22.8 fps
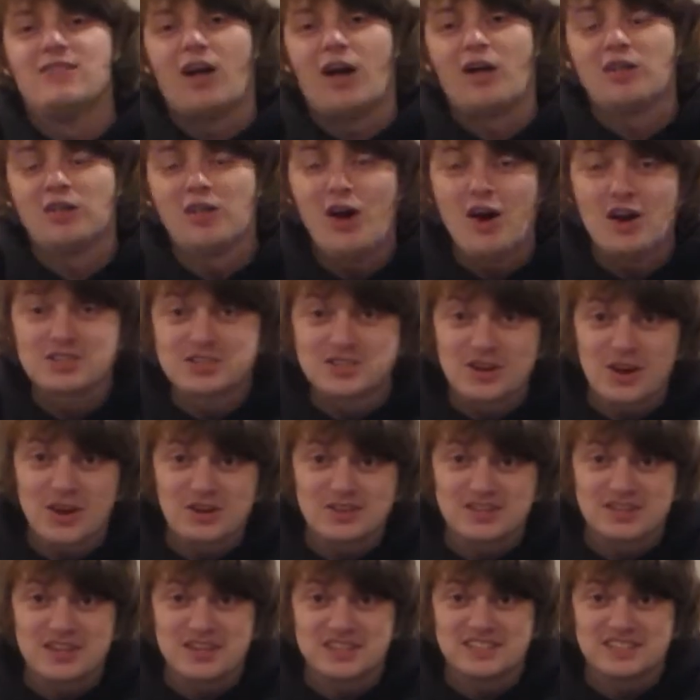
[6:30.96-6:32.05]
A lost
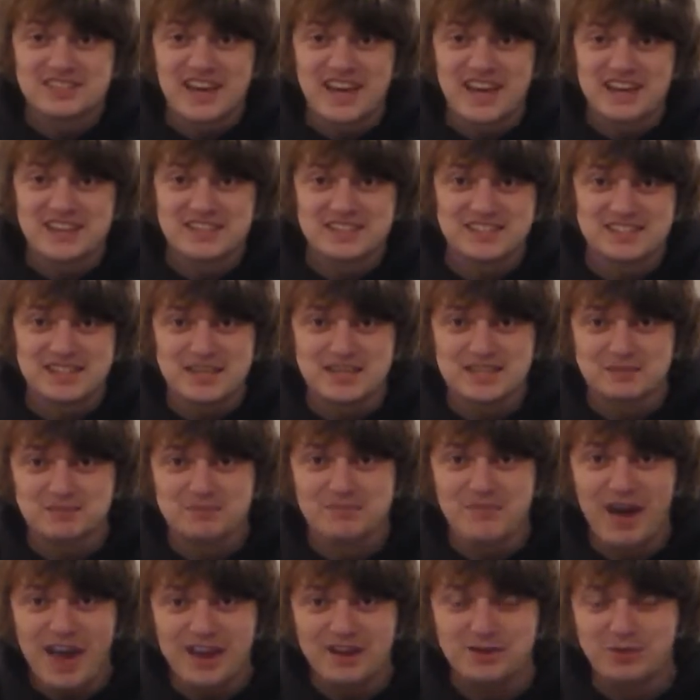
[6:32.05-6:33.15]
art these days, these
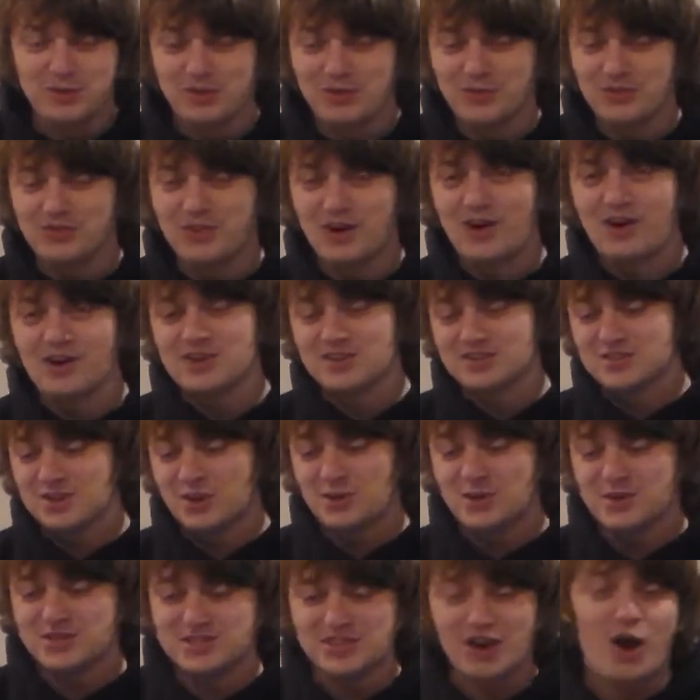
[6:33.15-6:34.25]
manuals are,
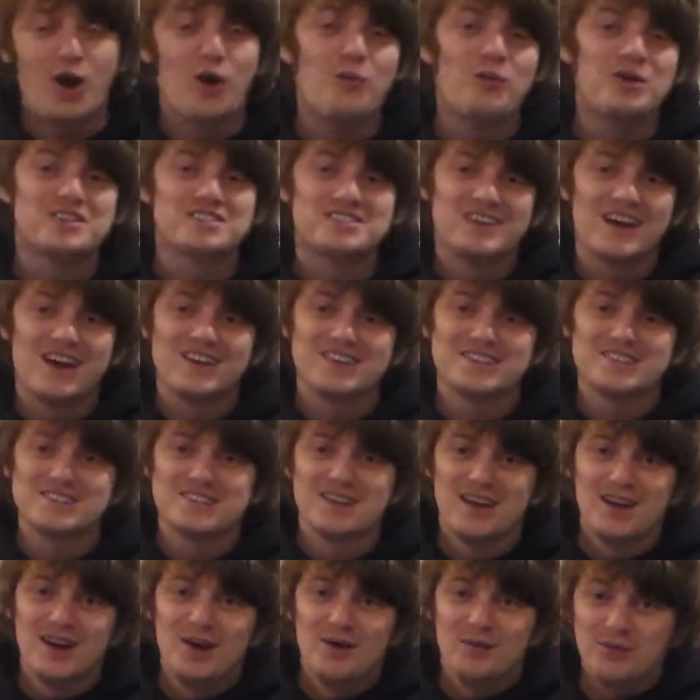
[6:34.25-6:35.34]
so it's always
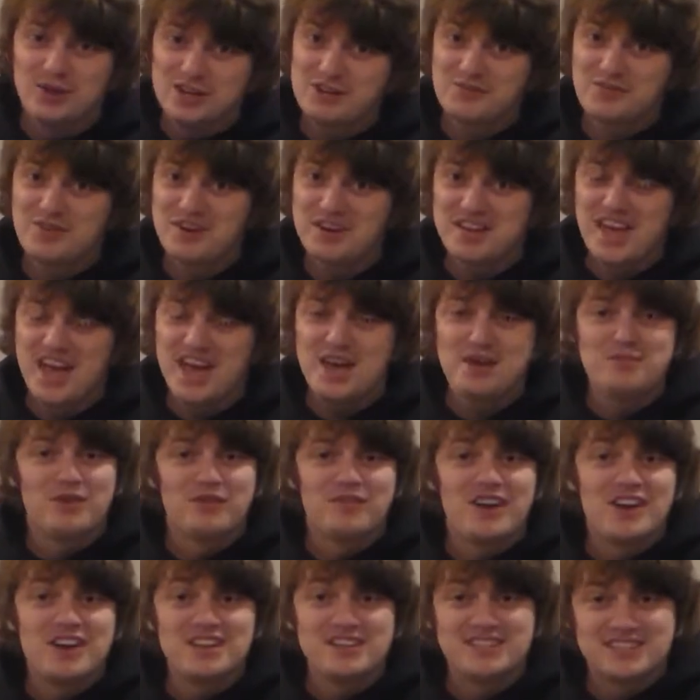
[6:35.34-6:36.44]
nice whenever a game
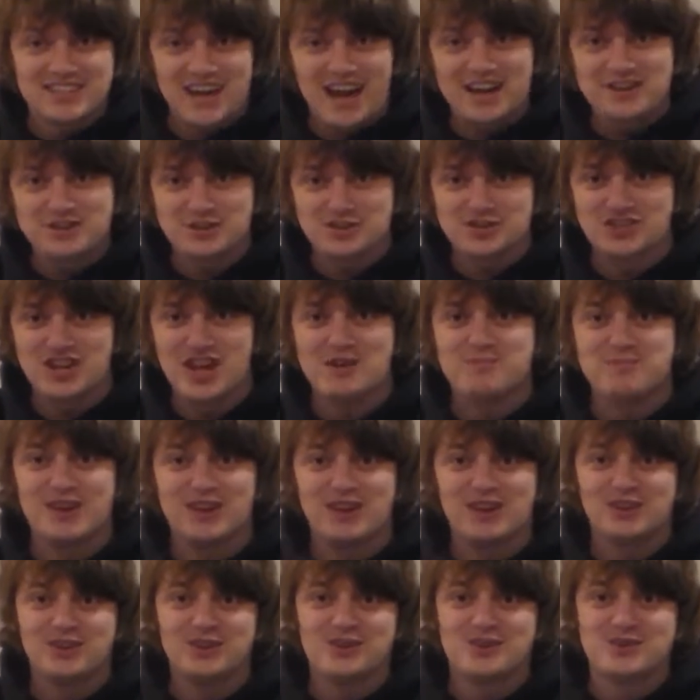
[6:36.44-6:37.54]
of any size or shape
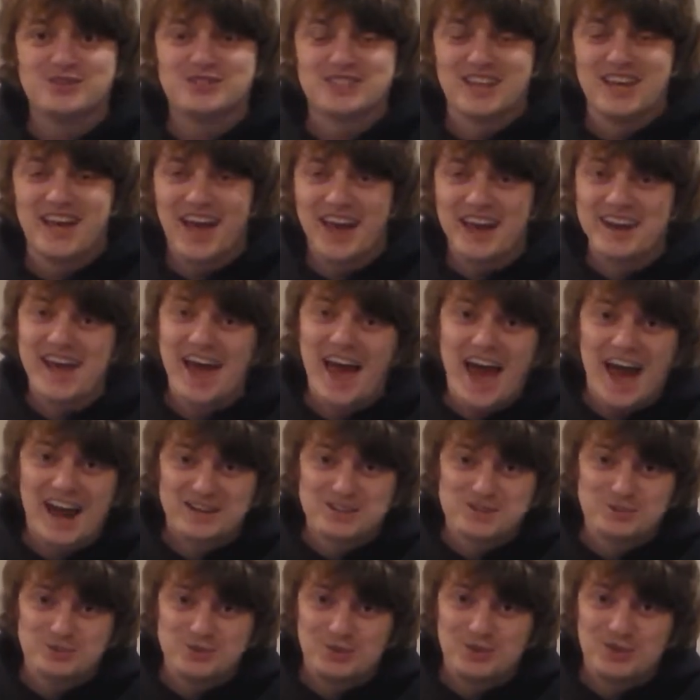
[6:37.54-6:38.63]
includes an
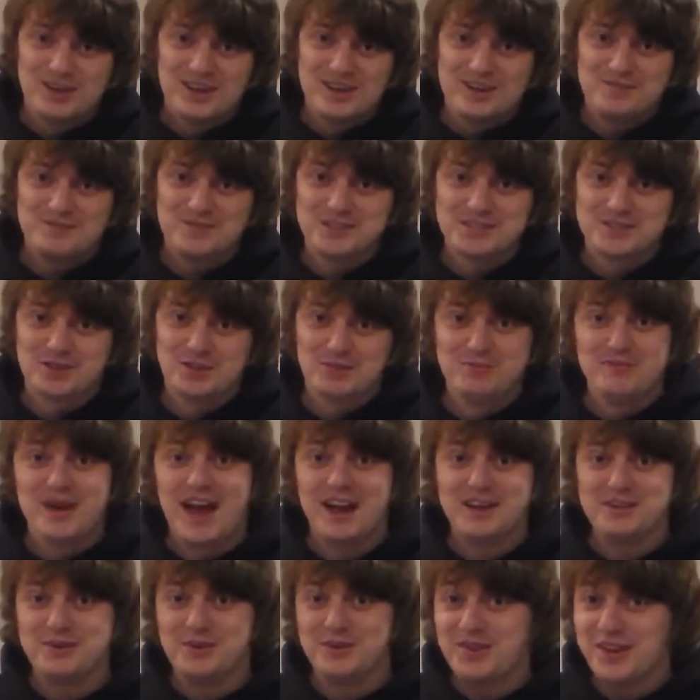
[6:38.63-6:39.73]
actual physical
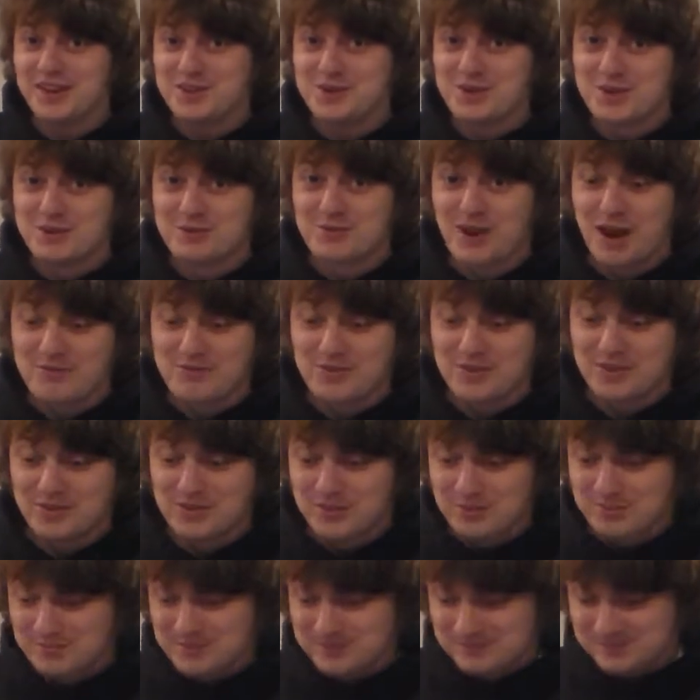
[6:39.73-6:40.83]
manual that you can
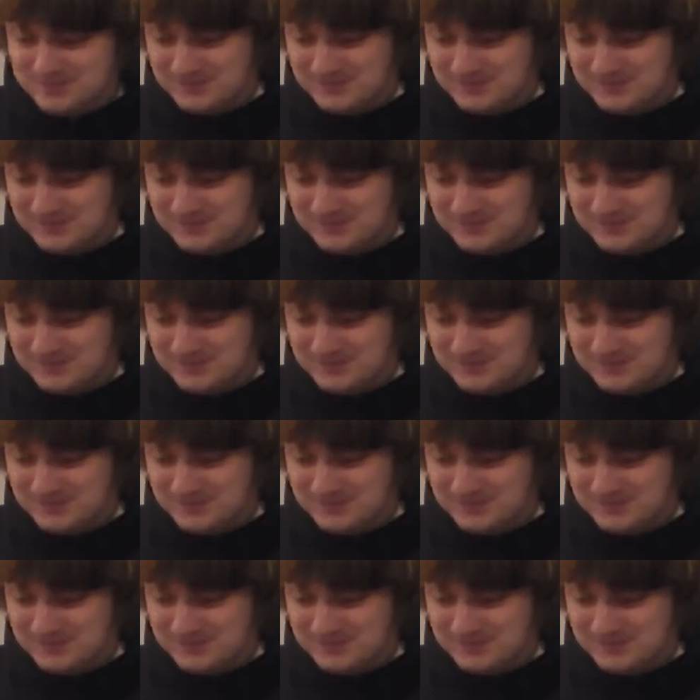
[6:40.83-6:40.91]
reference.